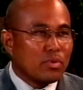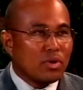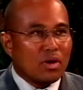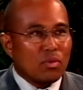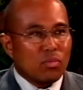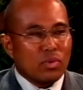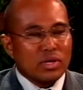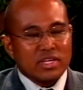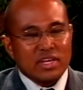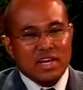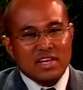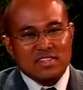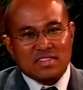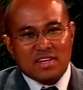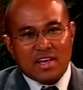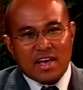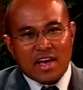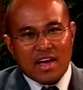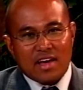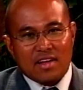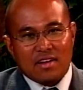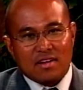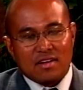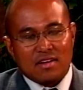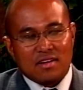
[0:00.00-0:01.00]
one case I
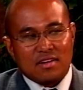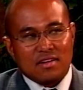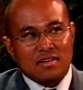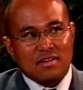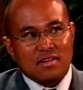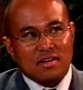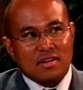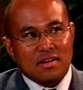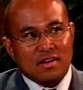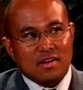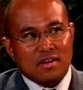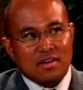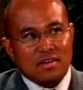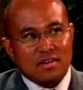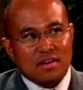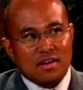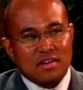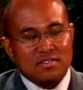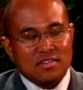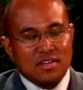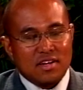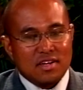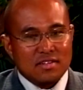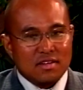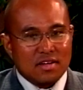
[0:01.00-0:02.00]
had, I
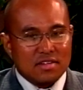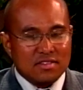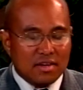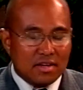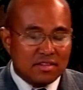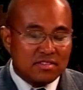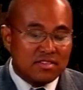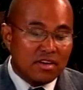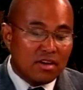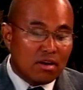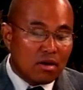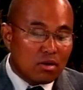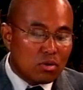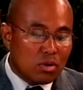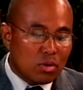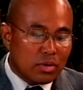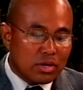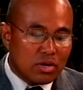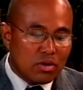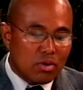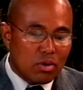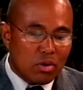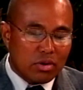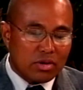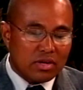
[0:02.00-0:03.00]
did a TRO in
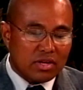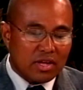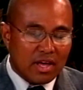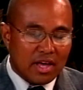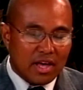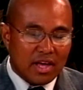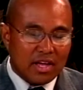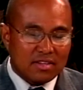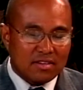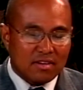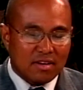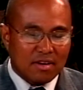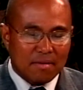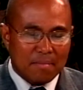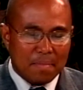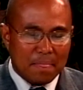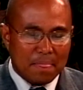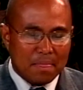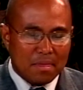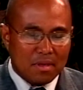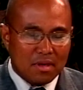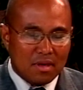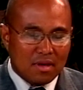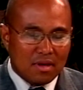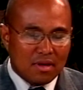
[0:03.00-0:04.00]
court, and
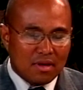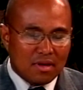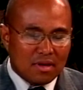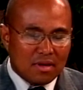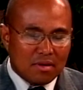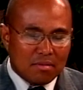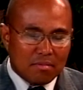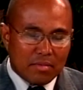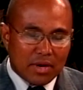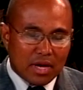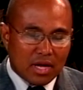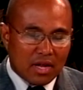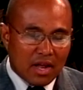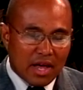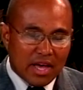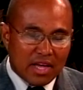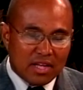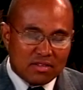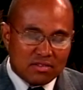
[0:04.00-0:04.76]
my client,